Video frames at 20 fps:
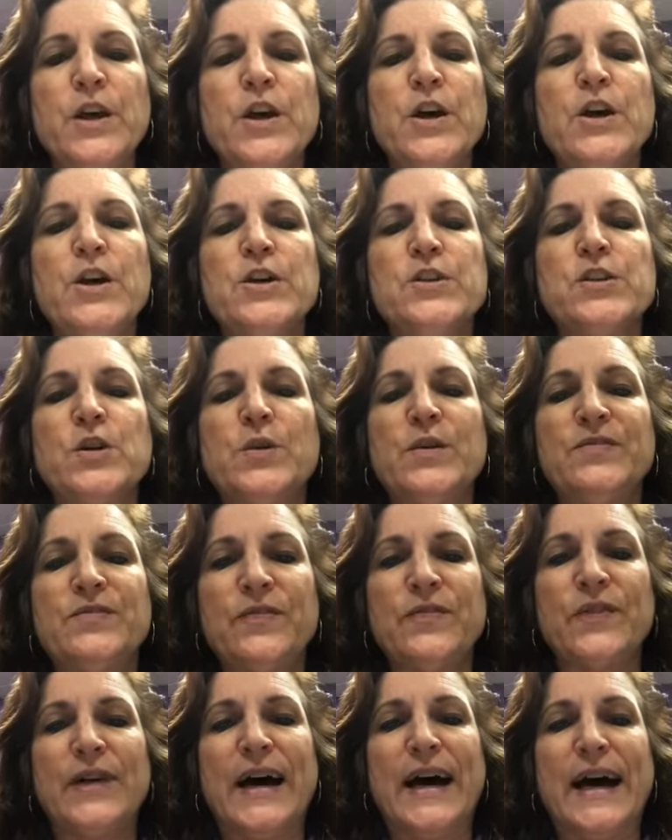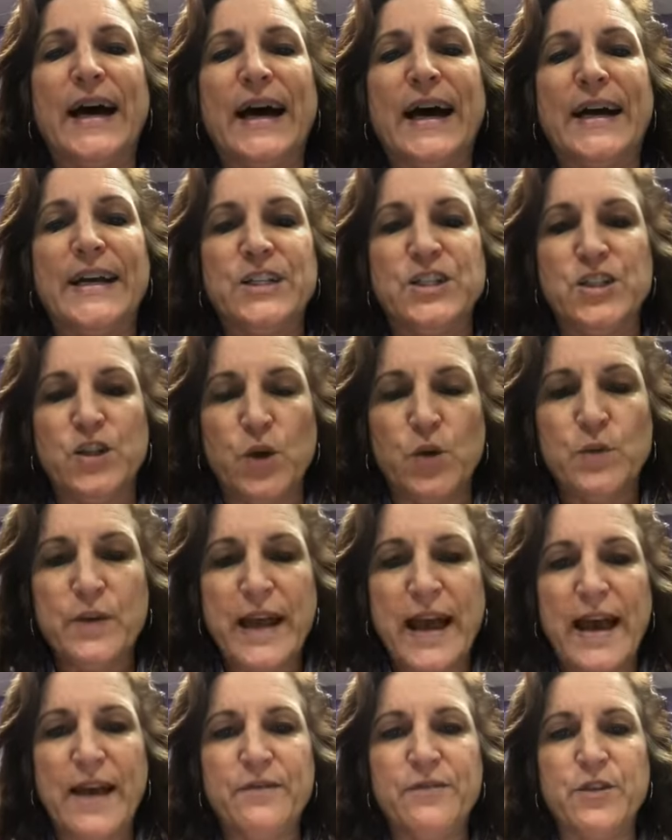So if I don't
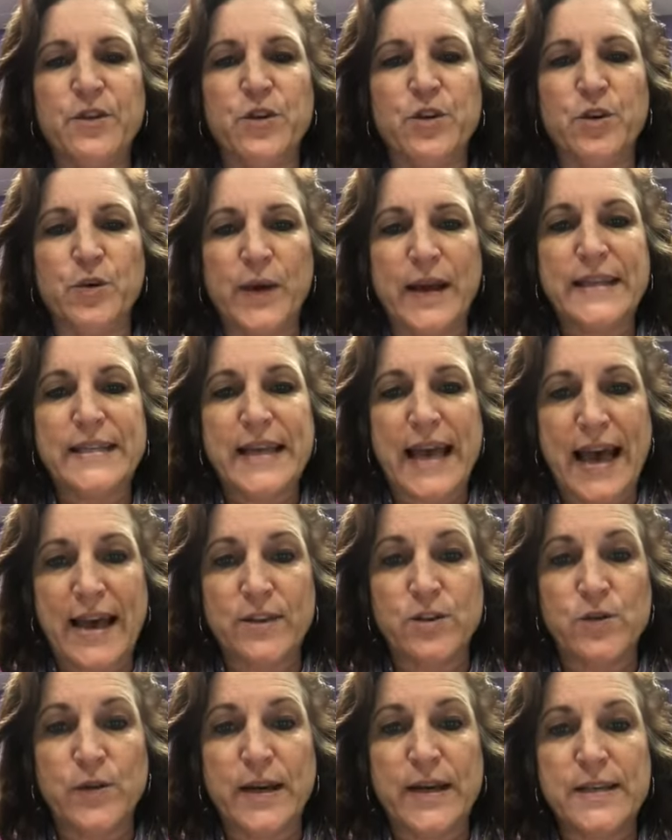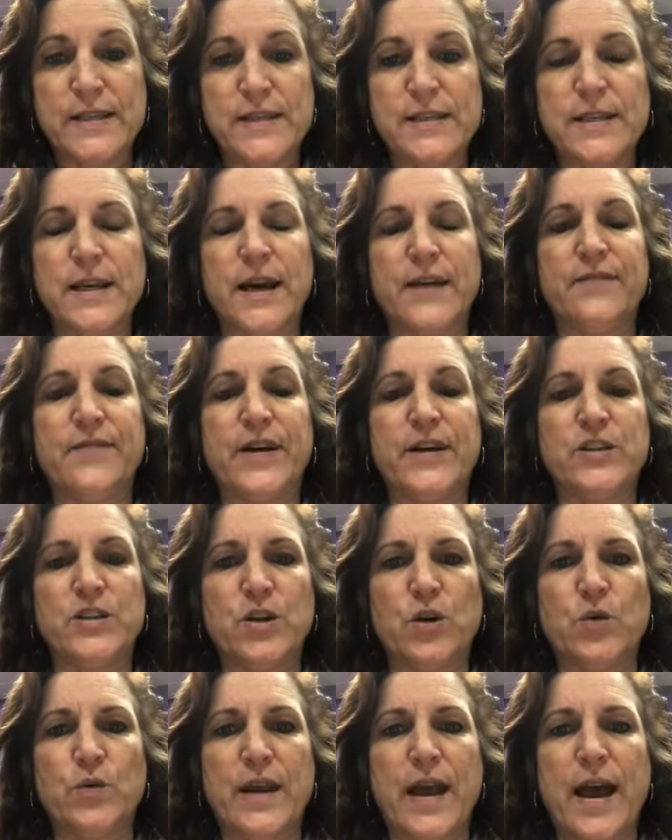have the correct address, if I
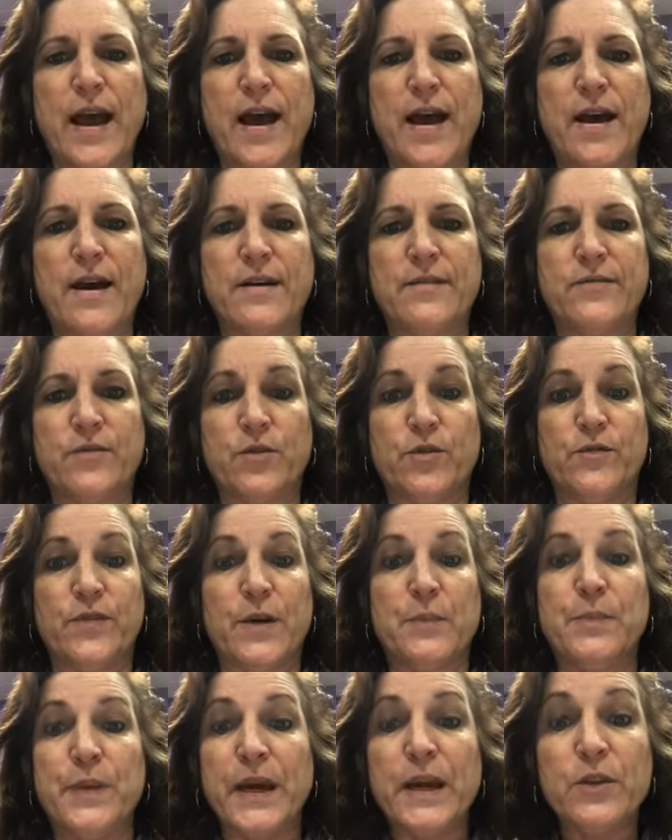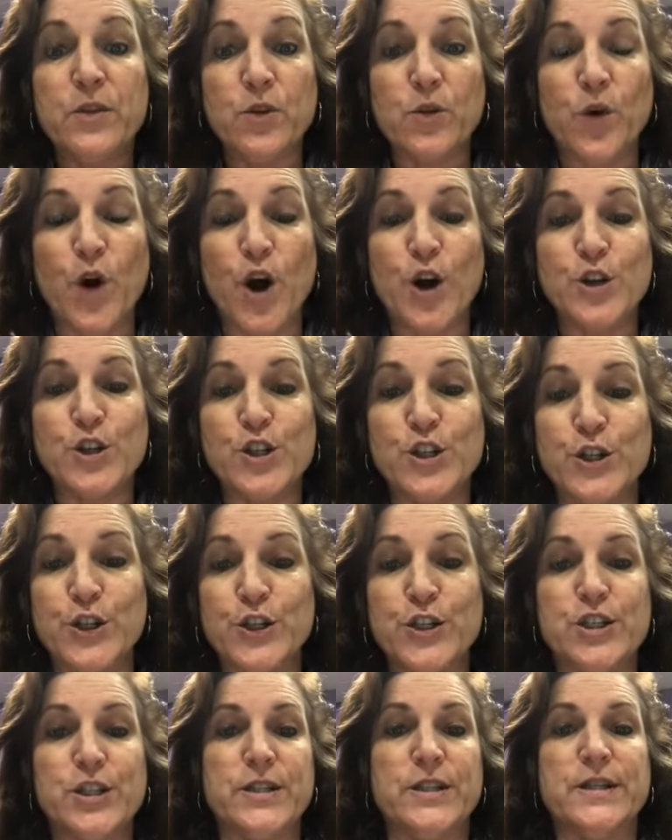don't have, or if I pick the wrong
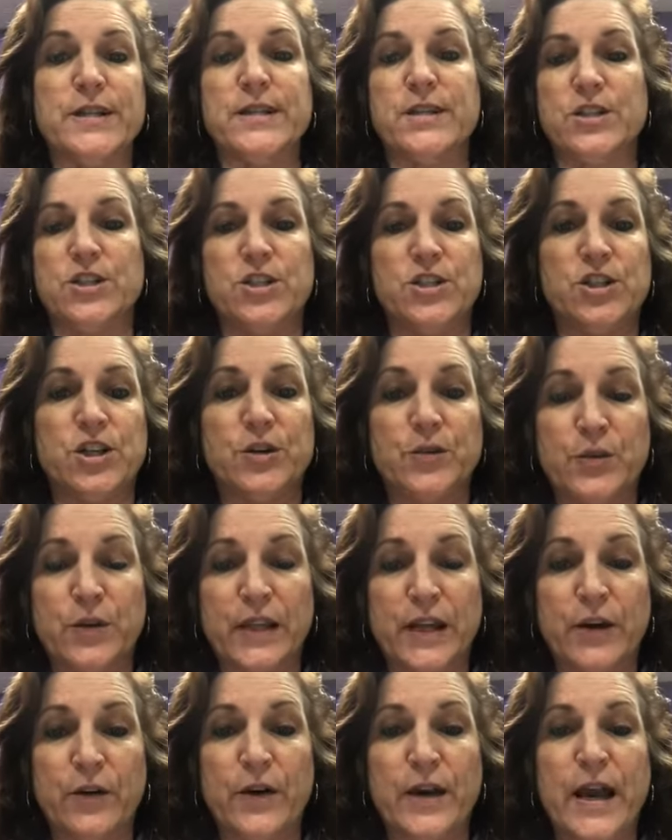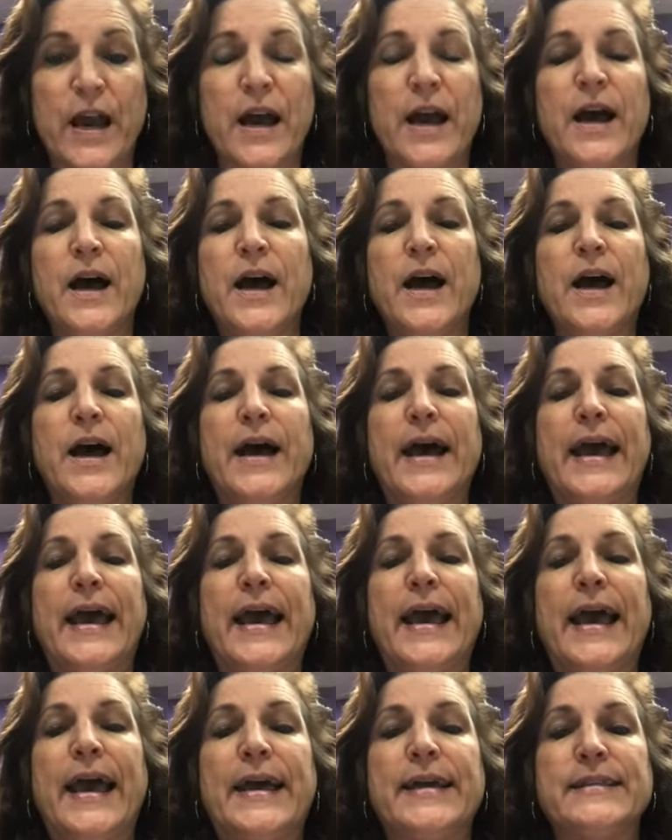church in a general area
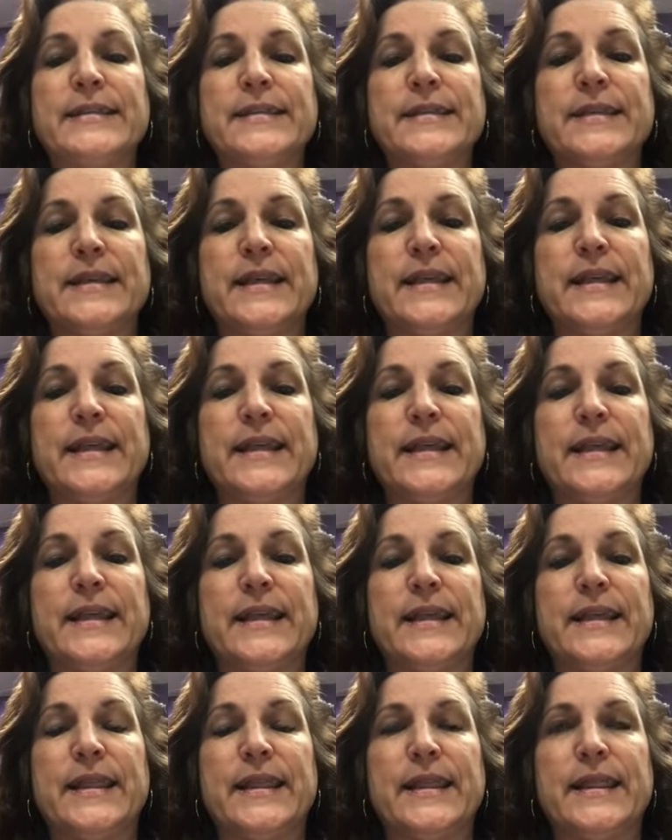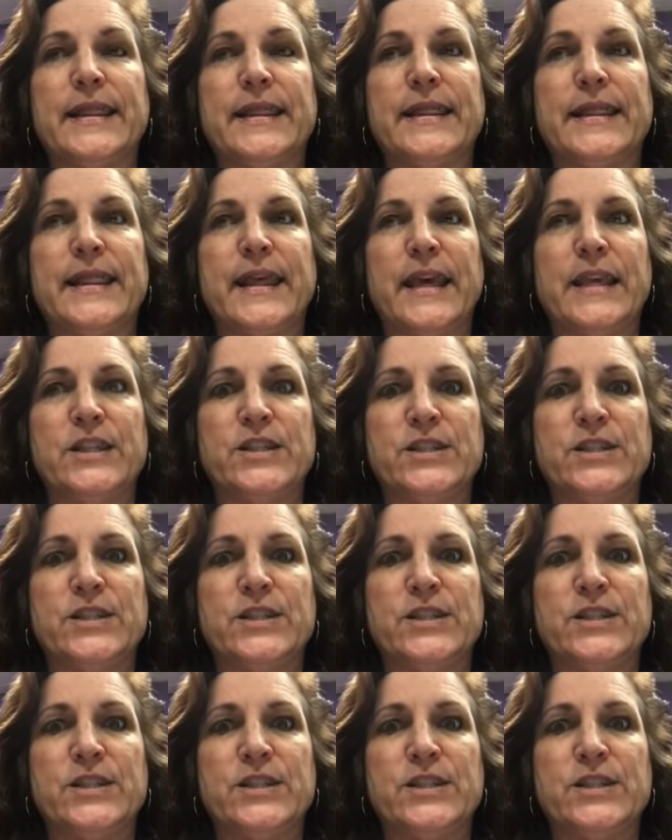and they